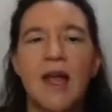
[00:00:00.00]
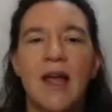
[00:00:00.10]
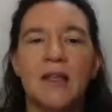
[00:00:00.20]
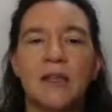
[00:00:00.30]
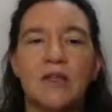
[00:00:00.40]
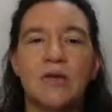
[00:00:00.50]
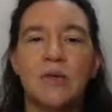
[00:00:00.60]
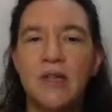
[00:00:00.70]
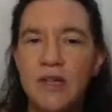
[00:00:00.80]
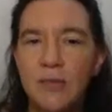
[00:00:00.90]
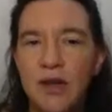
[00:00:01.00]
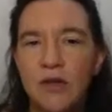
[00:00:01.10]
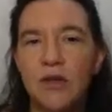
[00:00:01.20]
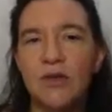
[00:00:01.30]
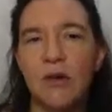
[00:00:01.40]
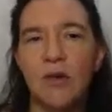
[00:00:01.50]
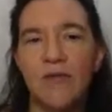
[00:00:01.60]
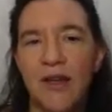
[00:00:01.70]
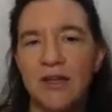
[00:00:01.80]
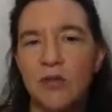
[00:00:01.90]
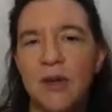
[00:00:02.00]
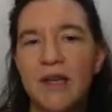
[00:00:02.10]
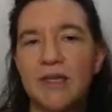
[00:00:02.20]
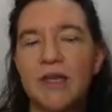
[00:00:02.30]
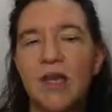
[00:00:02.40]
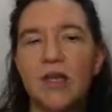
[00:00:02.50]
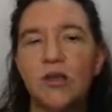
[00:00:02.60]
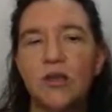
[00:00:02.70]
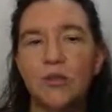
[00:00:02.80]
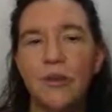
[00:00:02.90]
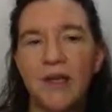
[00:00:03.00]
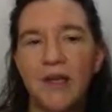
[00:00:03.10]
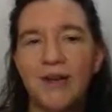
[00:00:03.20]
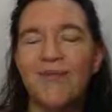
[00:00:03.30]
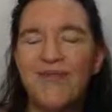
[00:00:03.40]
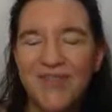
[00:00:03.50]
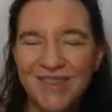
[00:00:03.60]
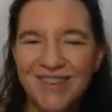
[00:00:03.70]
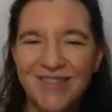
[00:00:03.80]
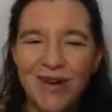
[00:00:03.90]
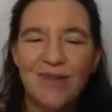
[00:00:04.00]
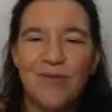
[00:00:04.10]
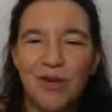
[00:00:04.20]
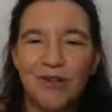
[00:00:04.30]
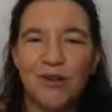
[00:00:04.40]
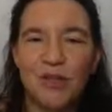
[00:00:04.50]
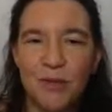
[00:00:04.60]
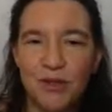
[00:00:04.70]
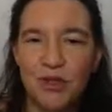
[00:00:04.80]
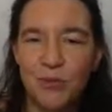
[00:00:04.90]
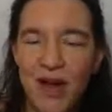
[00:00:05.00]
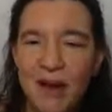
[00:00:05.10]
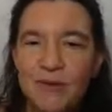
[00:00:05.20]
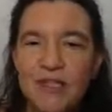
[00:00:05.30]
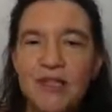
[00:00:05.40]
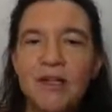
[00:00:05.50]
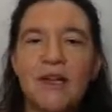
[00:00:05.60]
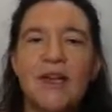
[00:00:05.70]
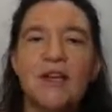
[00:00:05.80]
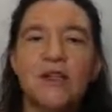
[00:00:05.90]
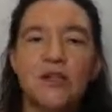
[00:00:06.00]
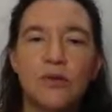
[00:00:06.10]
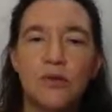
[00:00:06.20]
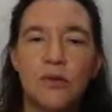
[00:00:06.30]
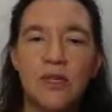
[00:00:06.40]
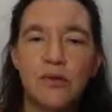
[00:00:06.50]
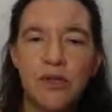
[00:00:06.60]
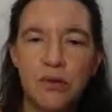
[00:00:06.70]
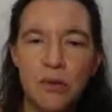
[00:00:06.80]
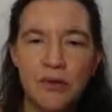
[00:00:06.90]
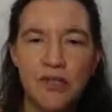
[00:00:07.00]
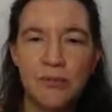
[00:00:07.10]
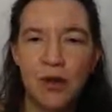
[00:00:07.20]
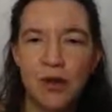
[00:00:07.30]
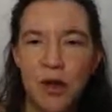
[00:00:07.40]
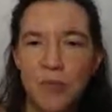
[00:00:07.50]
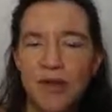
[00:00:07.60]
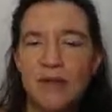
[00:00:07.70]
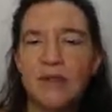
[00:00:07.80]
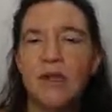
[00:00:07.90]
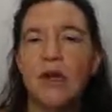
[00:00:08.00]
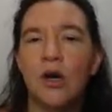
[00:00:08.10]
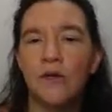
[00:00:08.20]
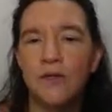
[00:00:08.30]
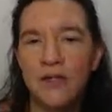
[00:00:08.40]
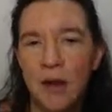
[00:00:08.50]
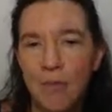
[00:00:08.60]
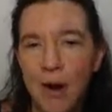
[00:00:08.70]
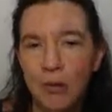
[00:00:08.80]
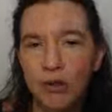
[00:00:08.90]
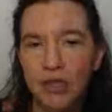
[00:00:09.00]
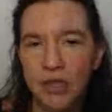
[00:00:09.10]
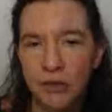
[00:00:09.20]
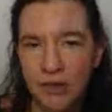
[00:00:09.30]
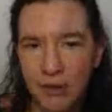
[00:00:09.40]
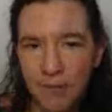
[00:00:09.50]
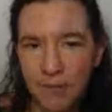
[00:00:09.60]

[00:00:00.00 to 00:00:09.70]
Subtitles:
And so here we can use our factor base to being, well, what corresponds to primes here. So irreducible polynomials of some bounded degree.